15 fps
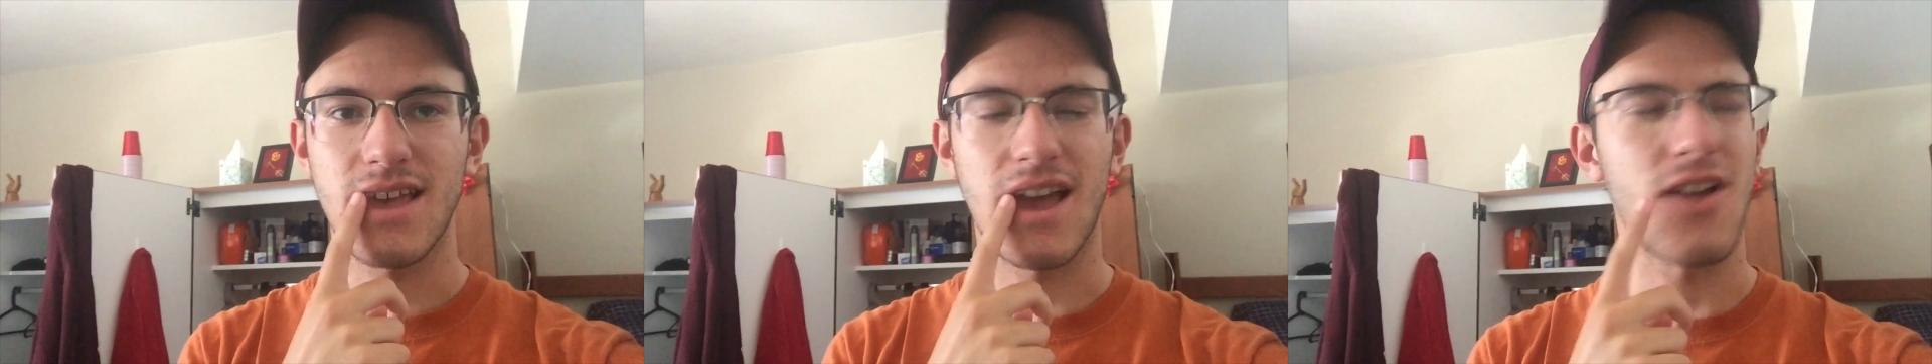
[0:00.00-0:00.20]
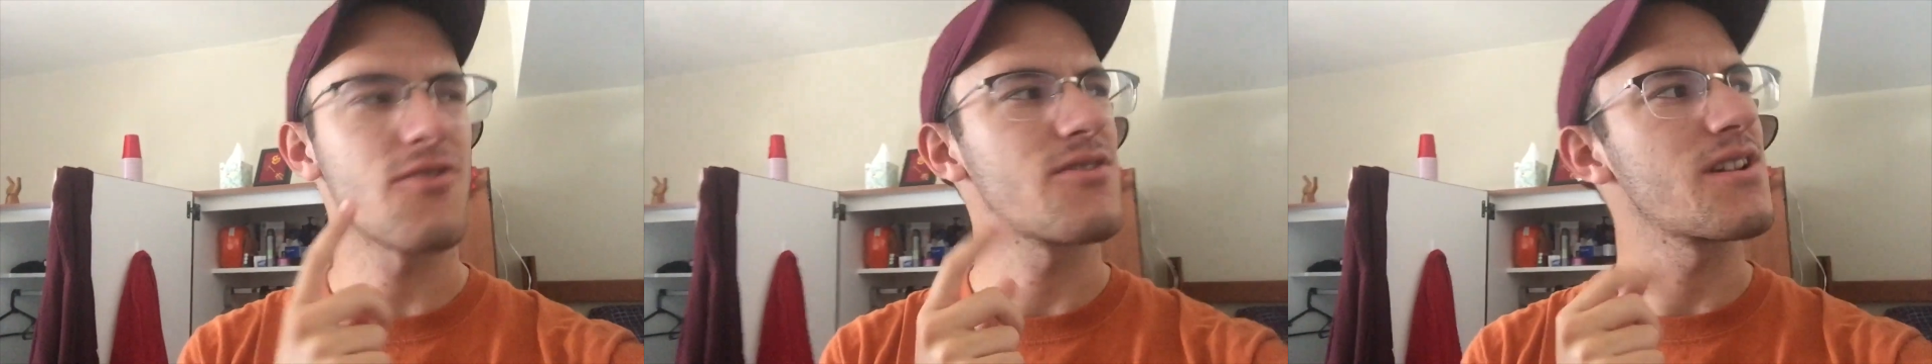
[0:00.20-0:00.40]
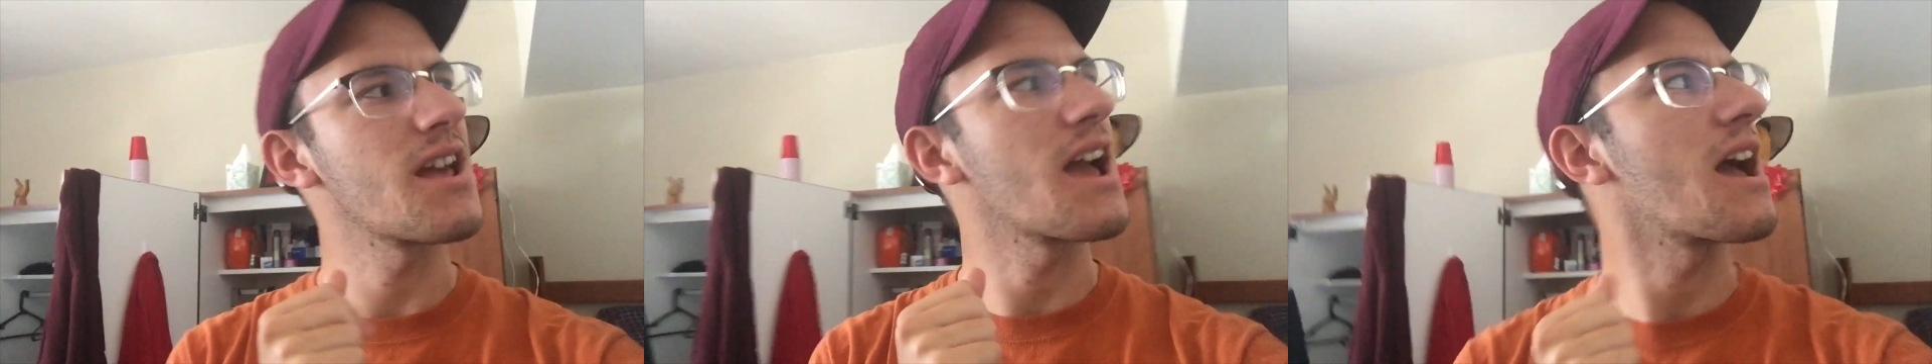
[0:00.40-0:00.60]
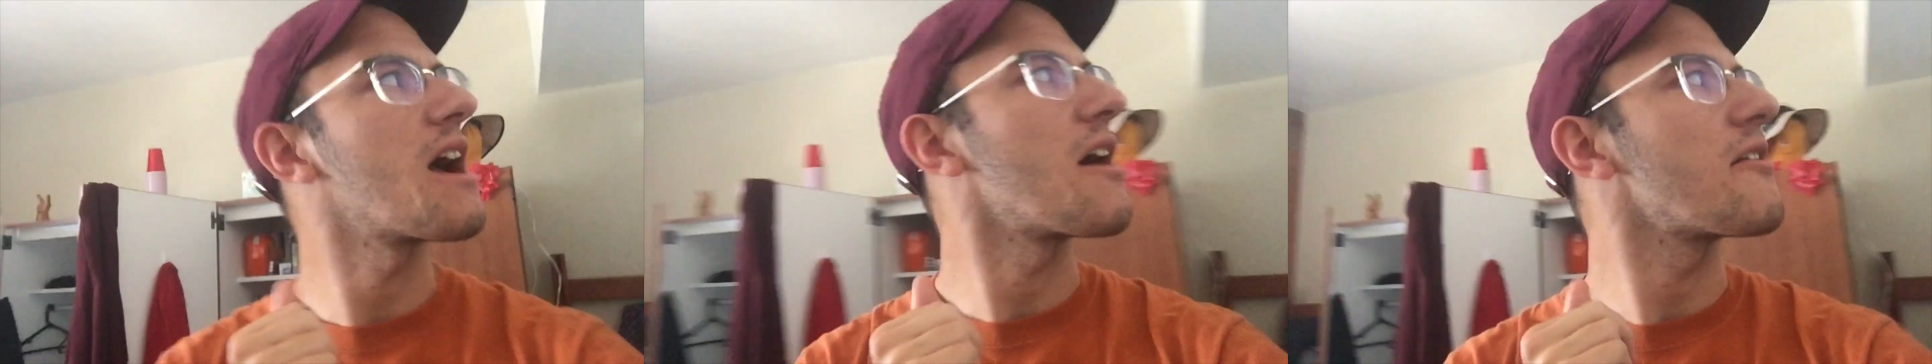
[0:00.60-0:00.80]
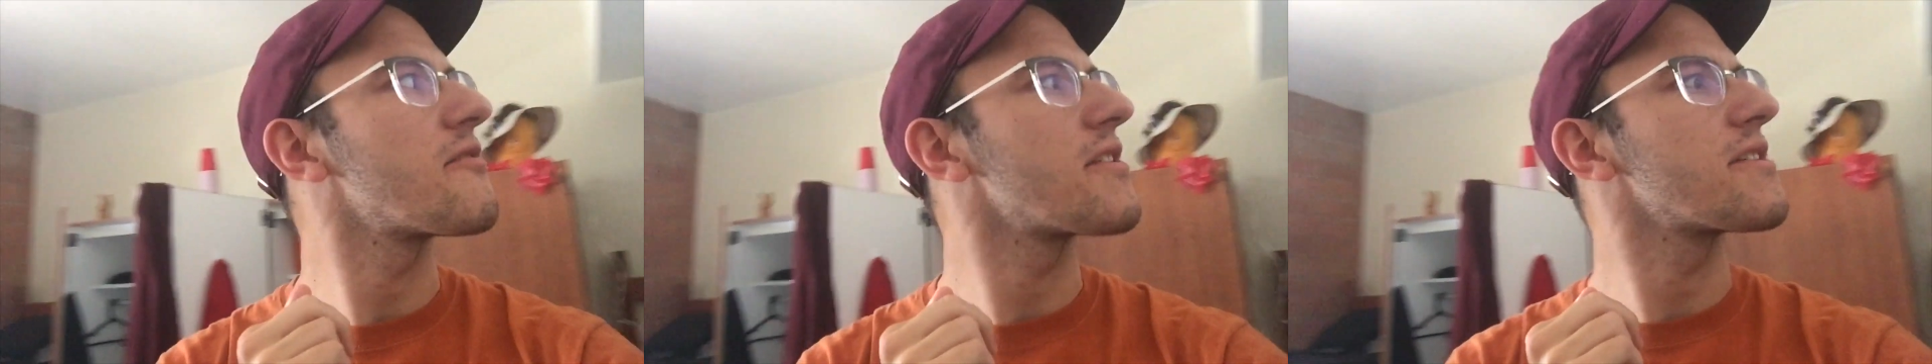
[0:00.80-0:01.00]
Hour and a
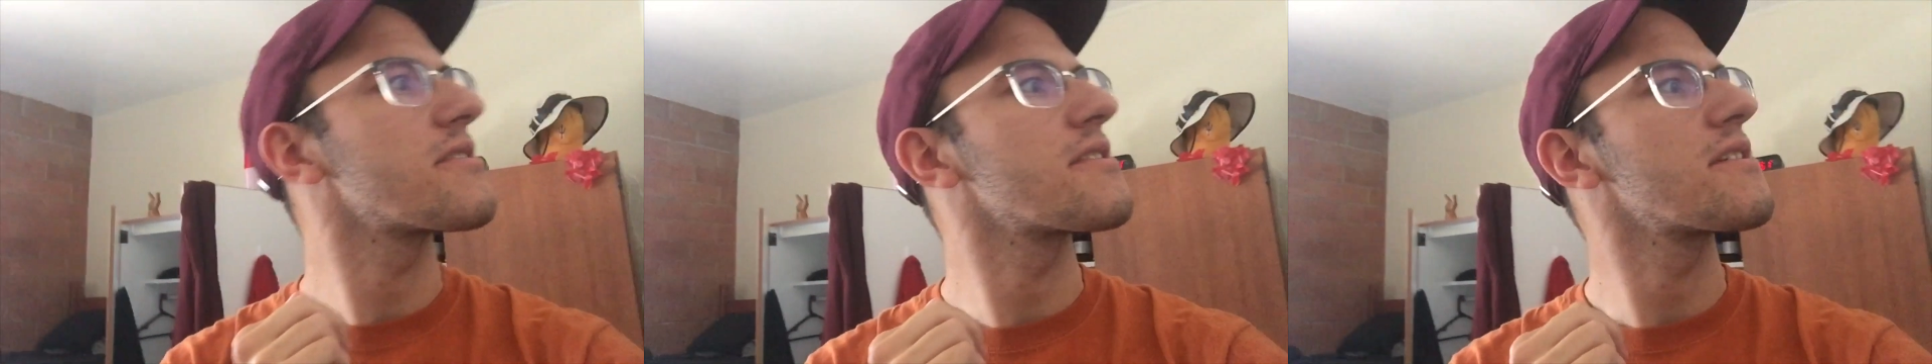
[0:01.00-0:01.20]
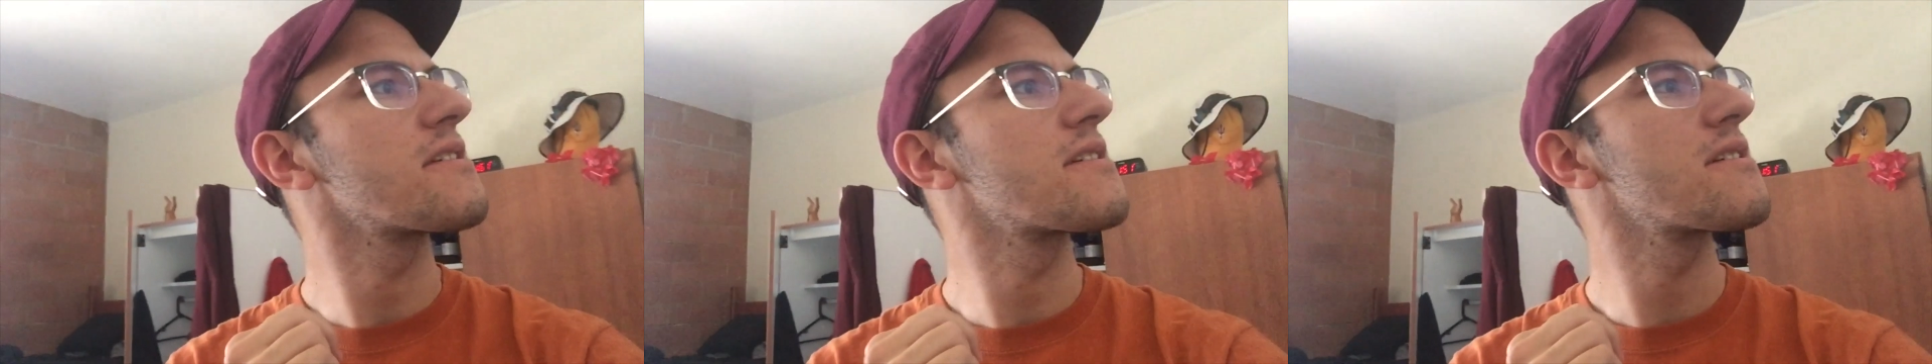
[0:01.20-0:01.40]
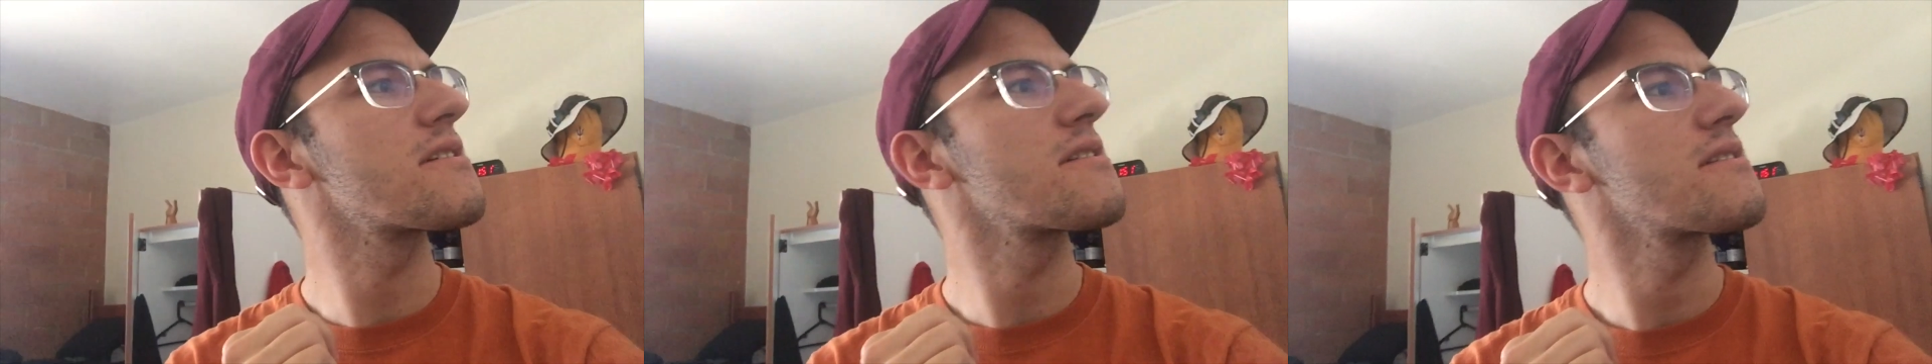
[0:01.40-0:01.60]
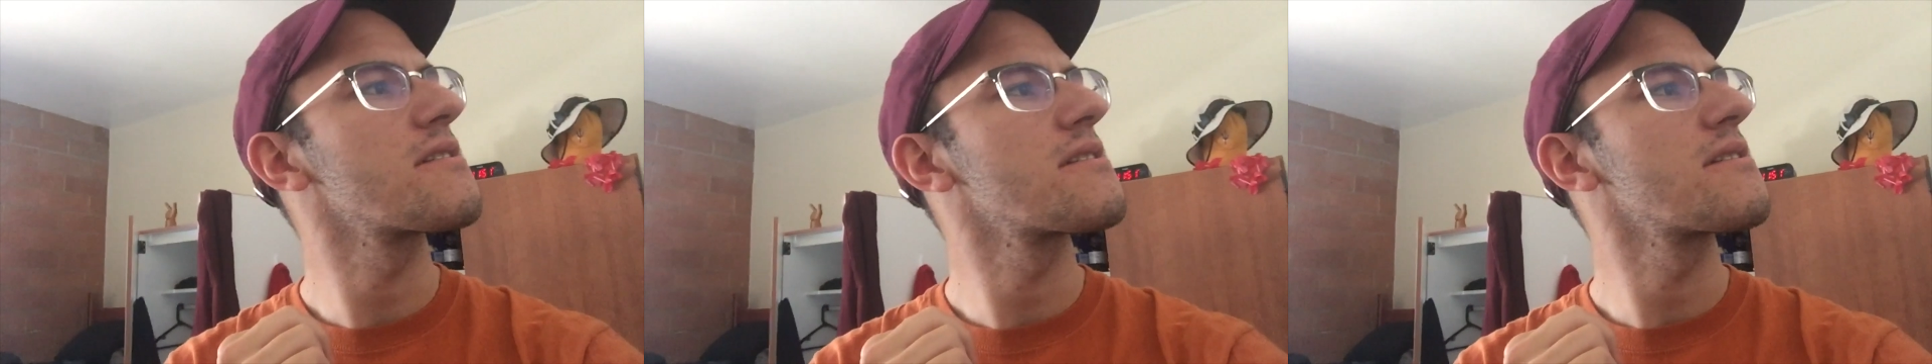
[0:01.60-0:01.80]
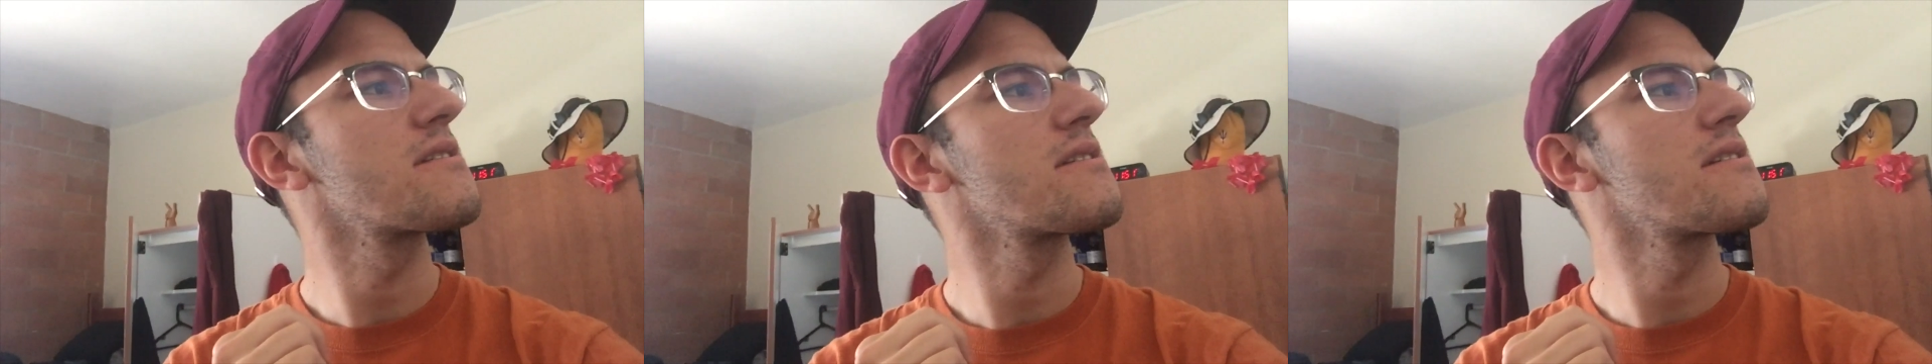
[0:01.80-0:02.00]
half, I think.
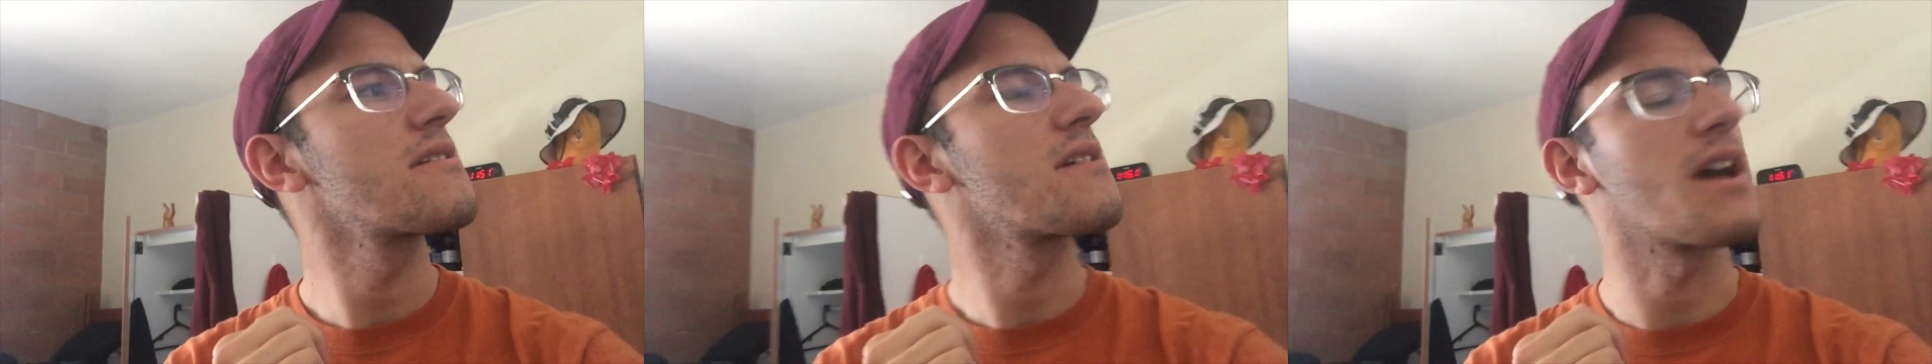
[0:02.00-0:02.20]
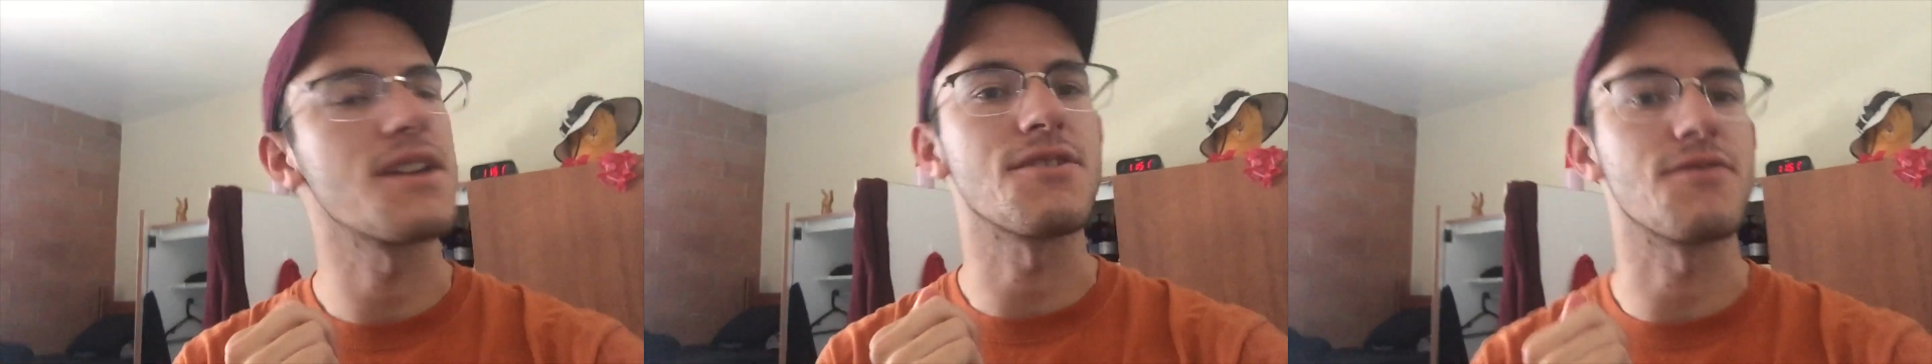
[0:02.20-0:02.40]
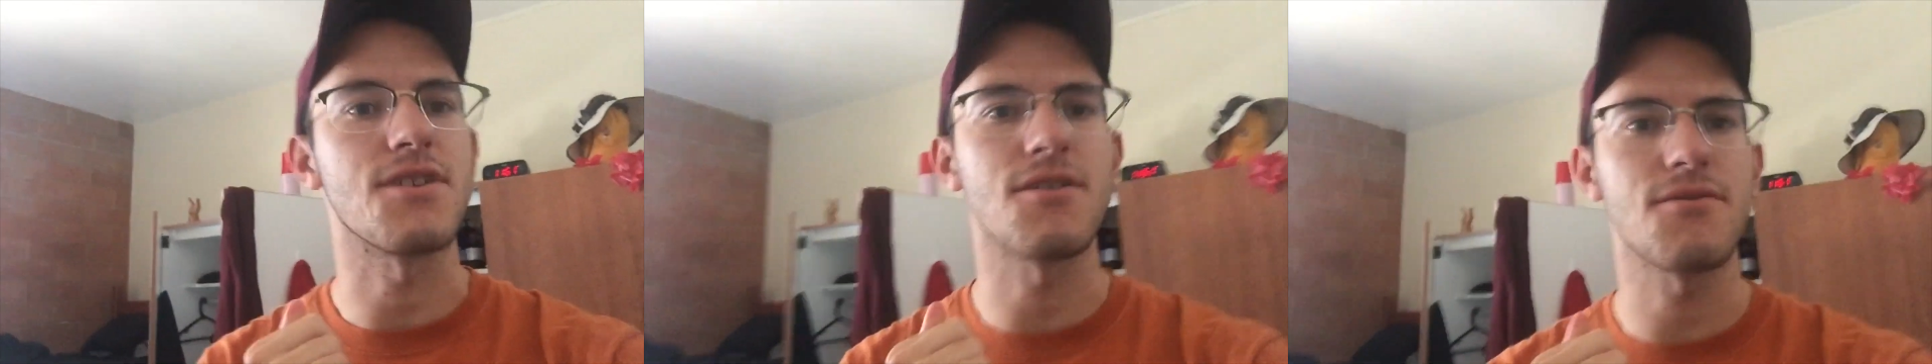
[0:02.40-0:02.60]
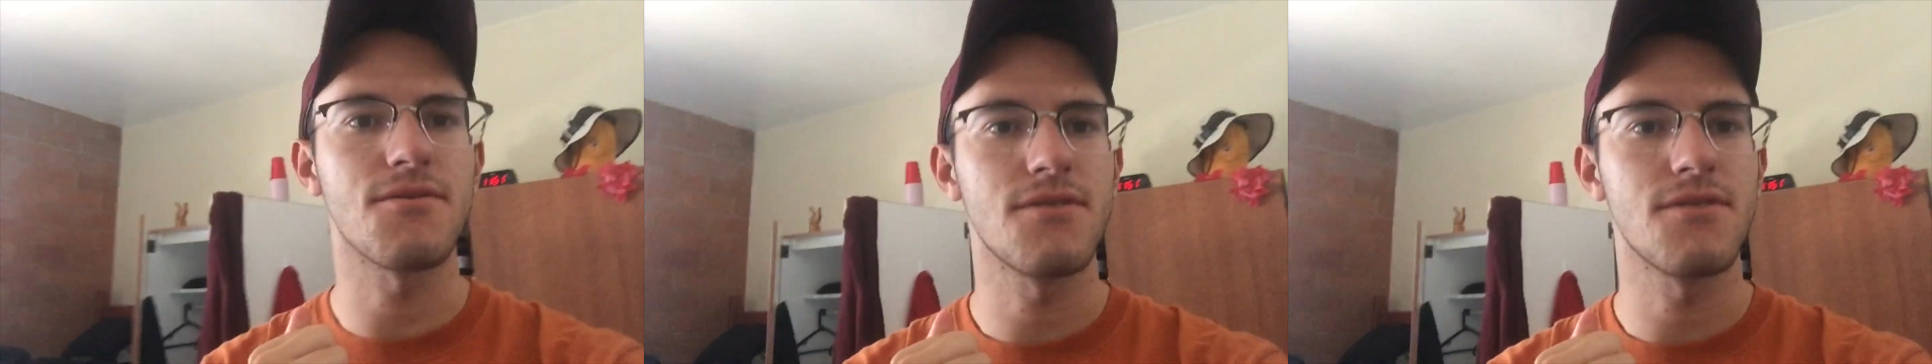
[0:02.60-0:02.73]
I don't know.